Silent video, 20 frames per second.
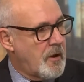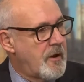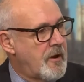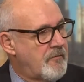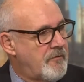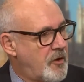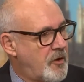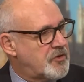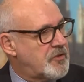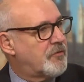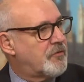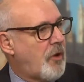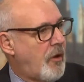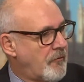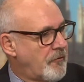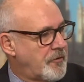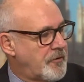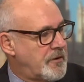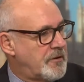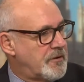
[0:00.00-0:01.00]
a vote of
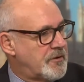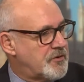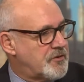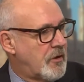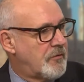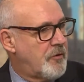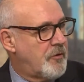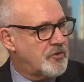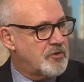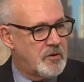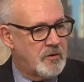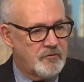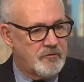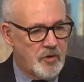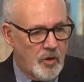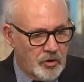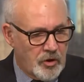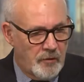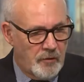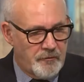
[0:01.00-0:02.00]
confidence, or vote of
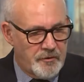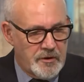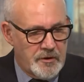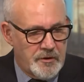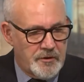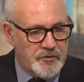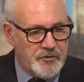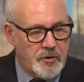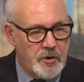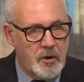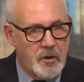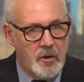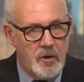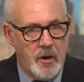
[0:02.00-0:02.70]
no confidence.